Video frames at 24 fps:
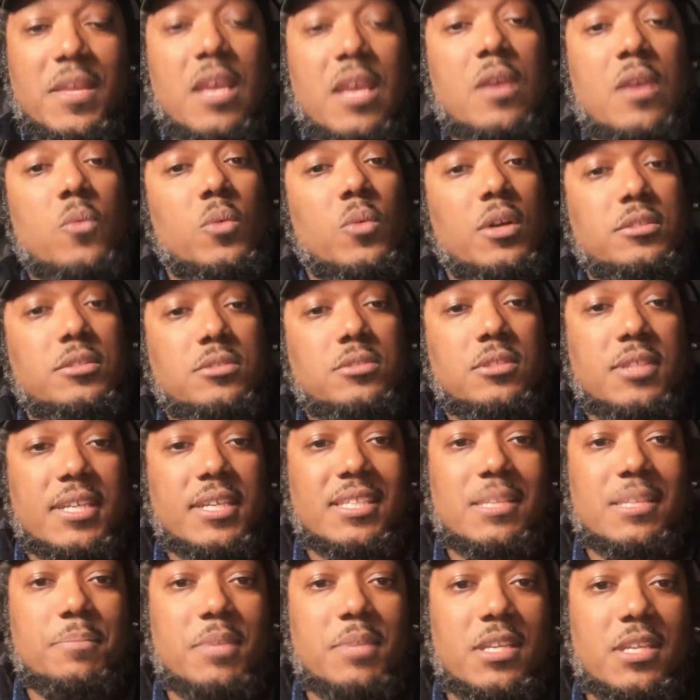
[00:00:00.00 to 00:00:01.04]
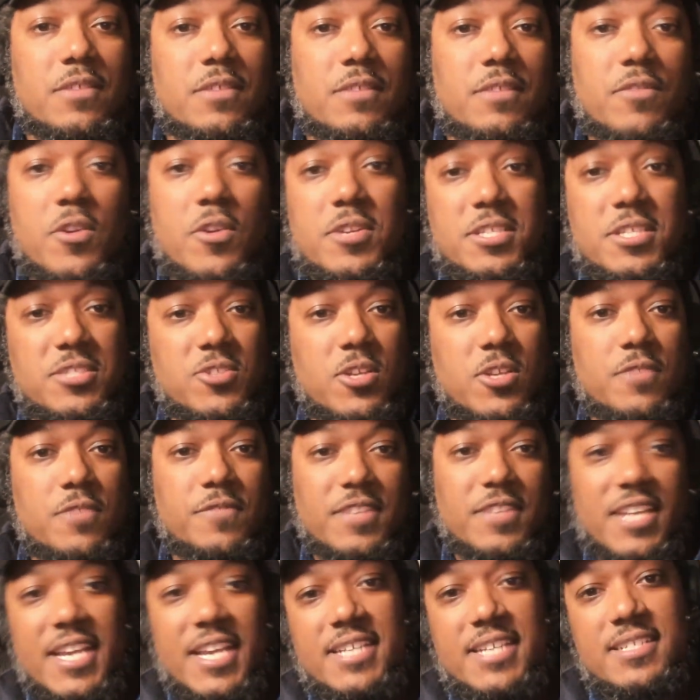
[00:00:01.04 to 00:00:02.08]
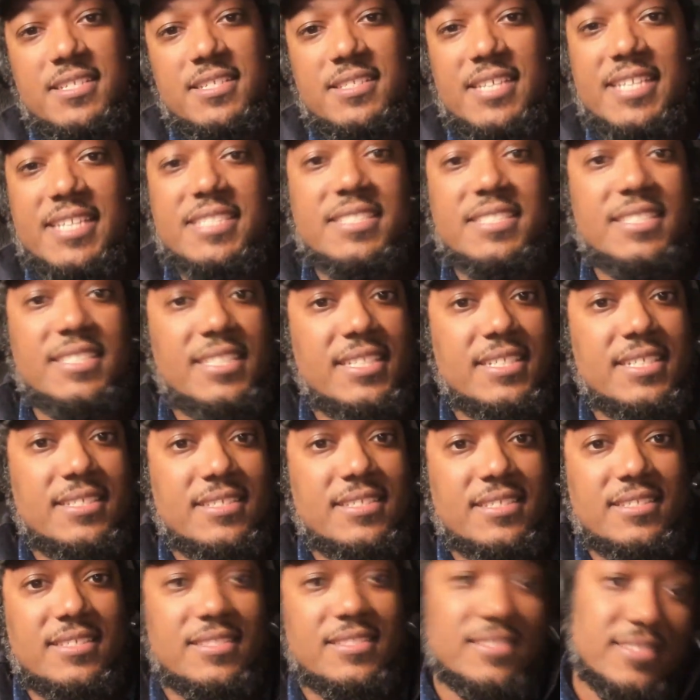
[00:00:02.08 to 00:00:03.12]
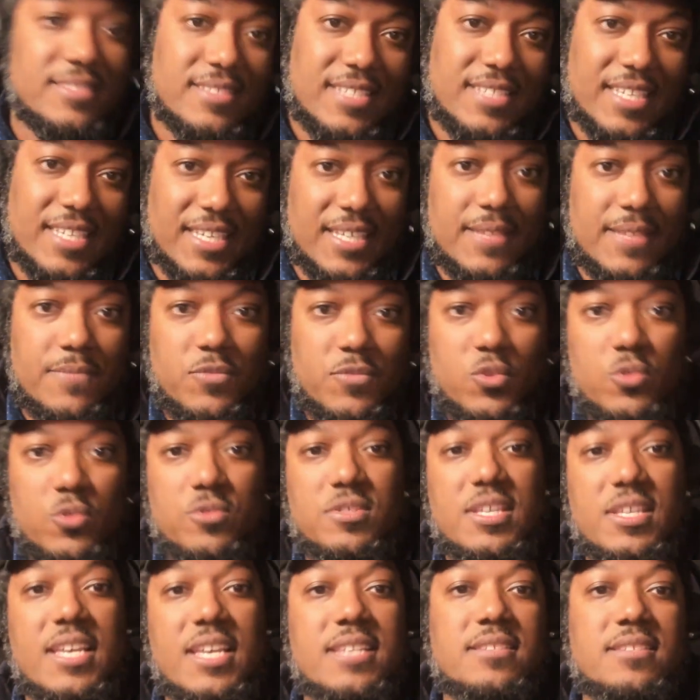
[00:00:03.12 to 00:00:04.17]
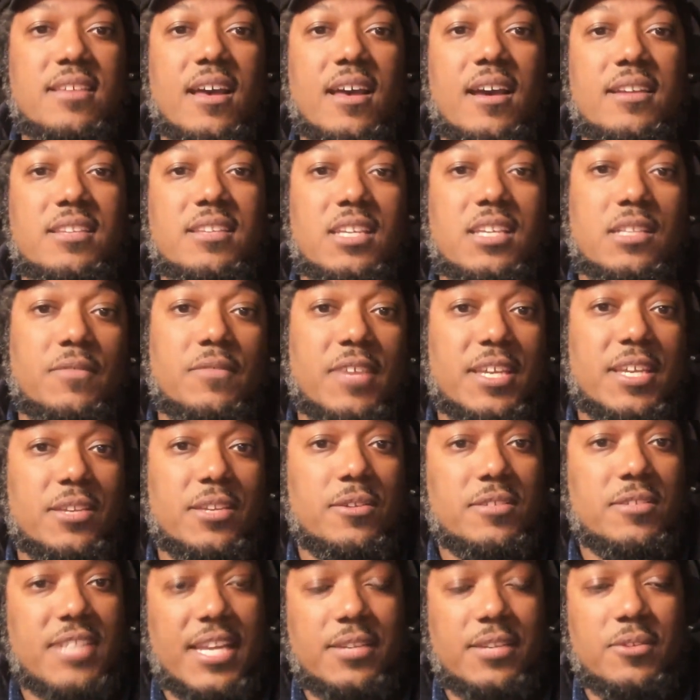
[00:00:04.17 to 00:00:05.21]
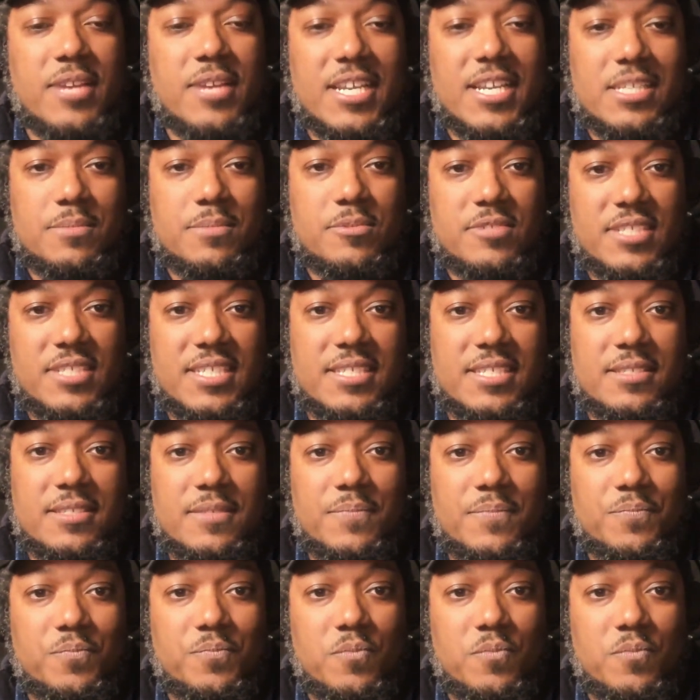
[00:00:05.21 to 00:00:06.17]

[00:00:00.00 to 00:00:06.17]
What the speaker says: We'll also look at the benefit of earning certifications like CDT through CSI to elevate your technical expertise.